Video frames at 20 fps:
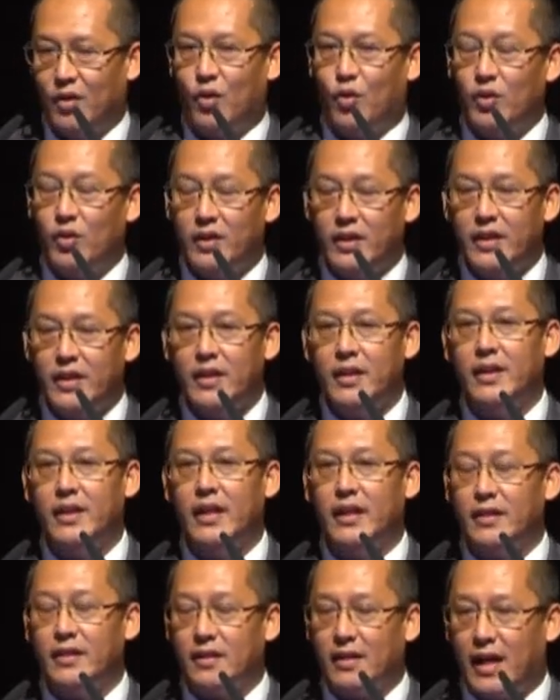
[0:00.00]
only
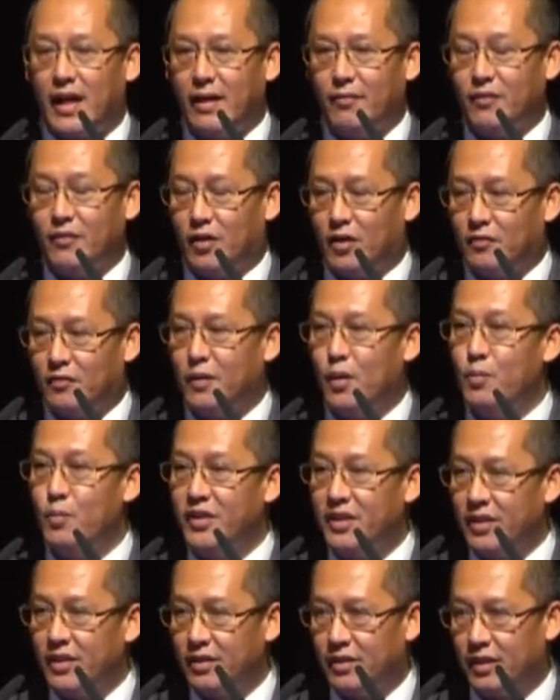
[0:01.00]
in time of
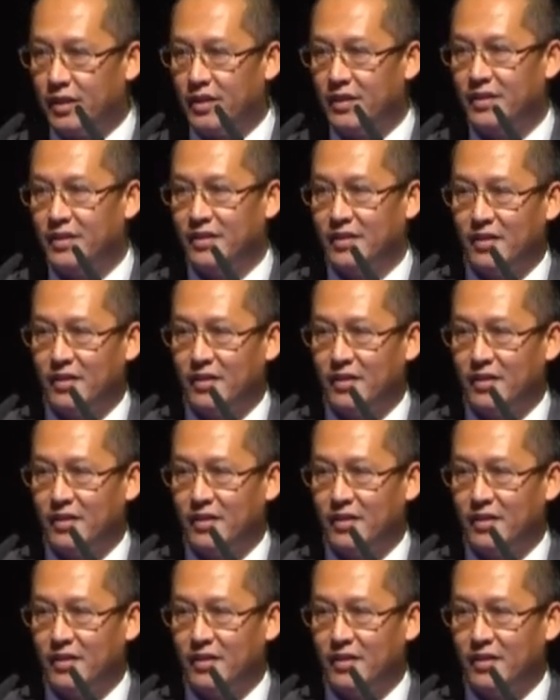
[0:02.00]
emergency,